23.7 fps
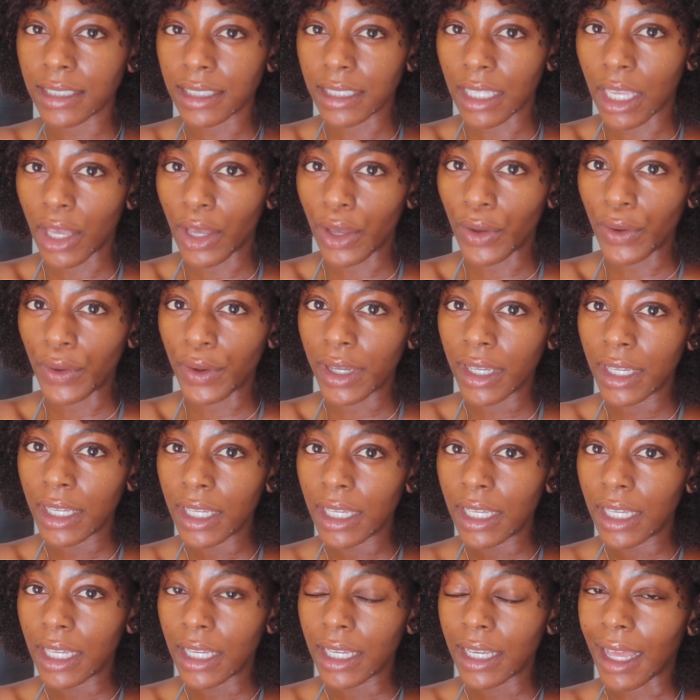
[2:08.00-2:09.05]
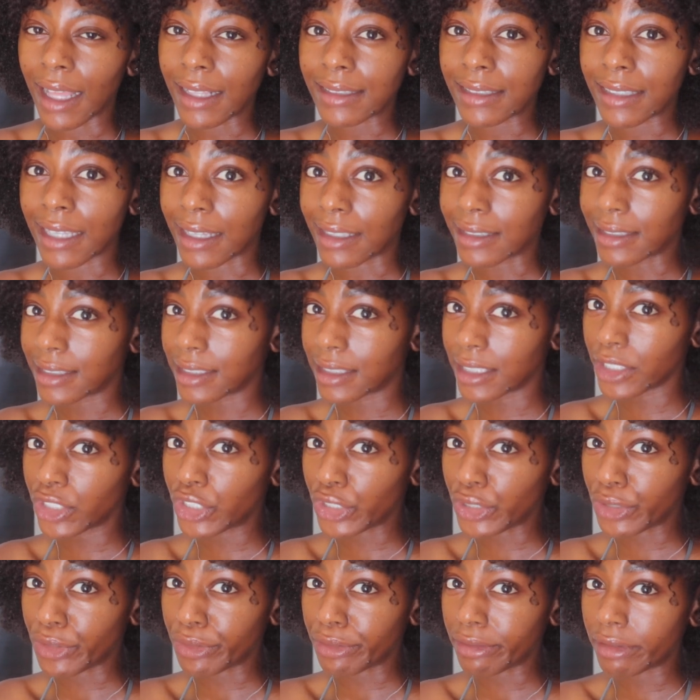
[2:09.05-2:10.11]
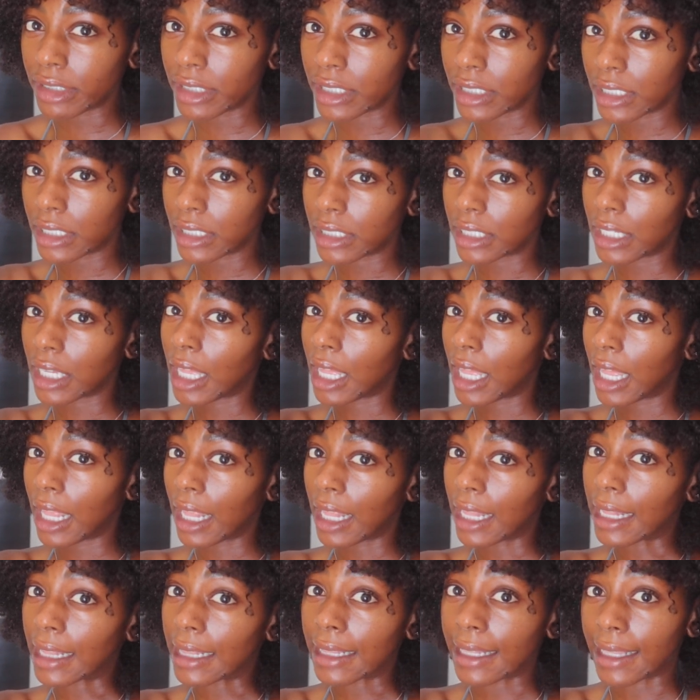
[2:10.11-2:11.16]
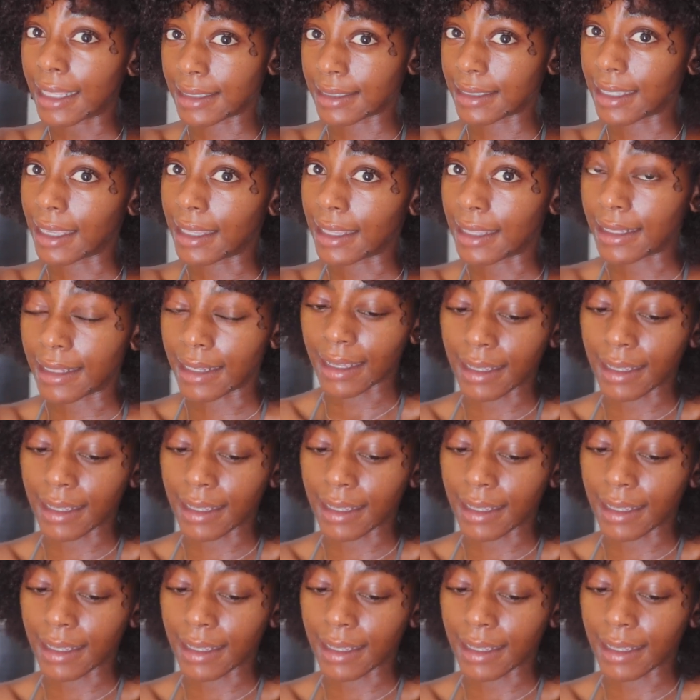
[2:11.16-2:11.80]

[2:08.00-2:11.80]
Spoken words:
So, got tons to do. Let's get it